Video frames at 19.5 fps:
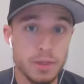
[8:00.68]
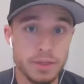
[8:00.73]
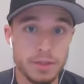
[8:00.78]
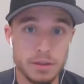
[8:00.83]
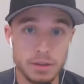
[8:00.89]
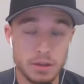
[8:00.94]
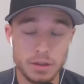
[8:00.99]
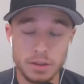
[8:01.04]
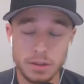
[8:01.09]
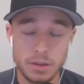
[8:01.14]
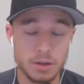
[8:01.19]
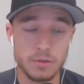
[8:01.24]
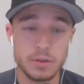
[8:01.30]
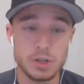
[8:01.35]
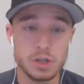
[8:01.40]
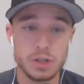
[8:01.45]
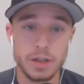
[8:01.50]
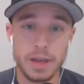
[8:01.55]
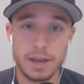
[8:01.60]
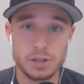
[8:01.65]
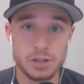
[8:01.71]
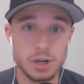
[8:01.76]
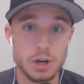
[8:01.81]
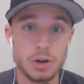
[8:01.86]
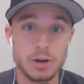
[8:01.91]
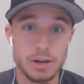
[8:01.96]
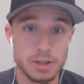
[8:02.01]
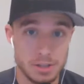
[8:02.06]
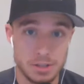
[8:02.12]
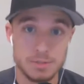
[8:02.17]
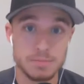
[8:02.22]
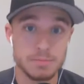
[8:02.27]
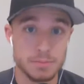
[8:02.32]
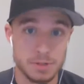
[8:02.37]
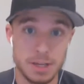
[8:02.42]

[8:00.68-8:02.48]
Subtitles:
who won the division last year and